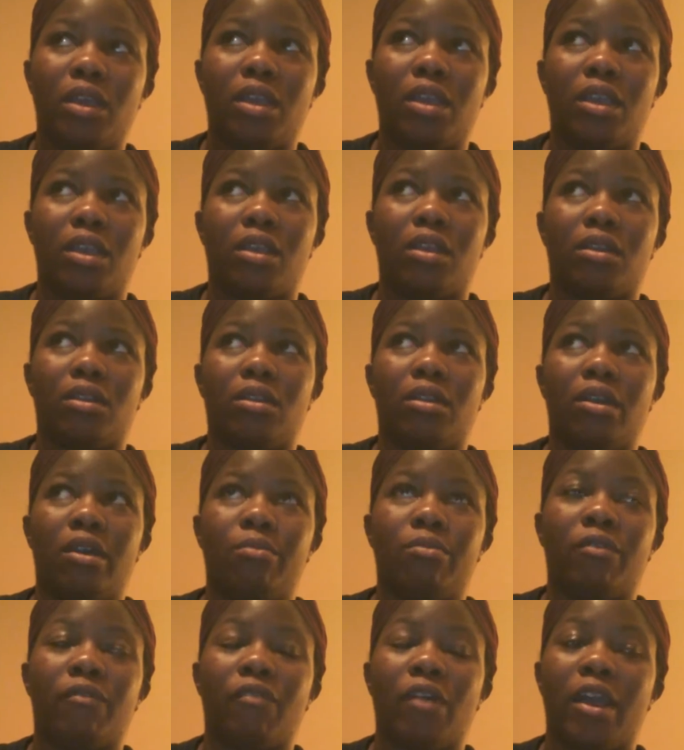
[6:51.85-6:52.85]
And
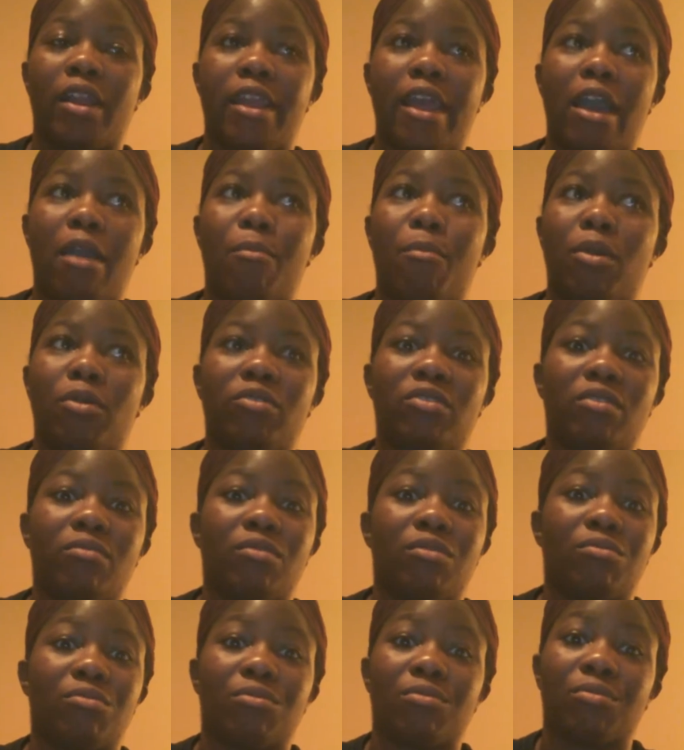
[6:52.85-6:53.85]
come to find out, most of
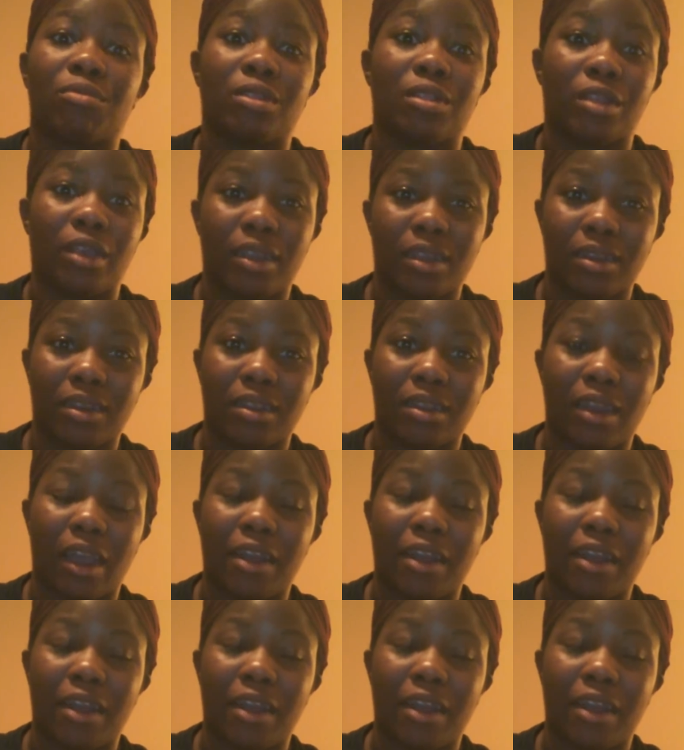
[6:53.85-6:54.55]
them were related.